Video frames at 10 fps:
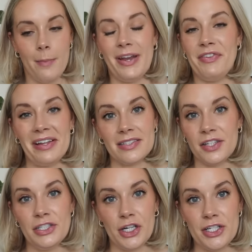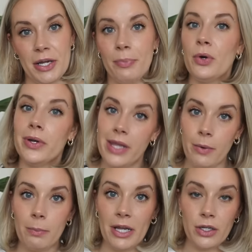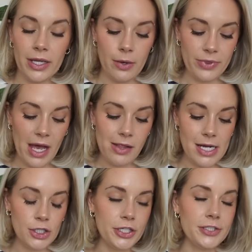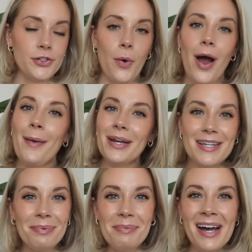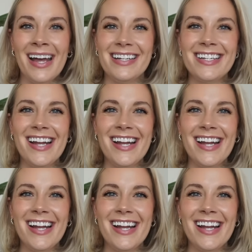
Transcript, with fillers: Advanced Clean Dry Shampoo and they were bundling it with that last year. So I picked up a bunch.